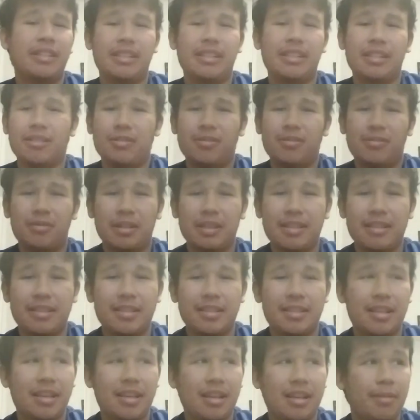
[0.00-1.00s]
know what to
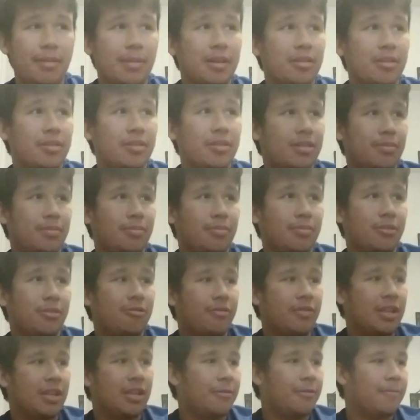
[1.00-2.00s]
say about this
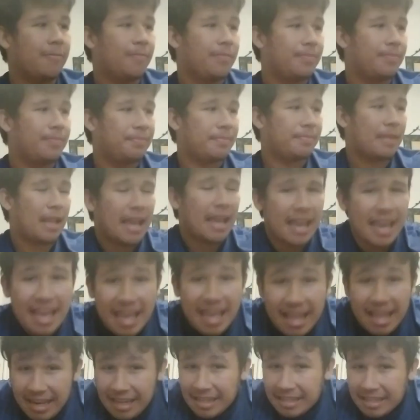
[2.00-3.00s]
movie.
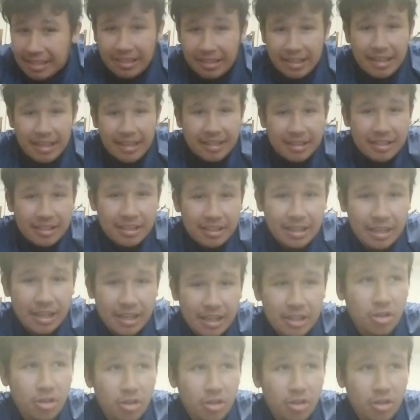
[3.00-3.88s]
It exists. It's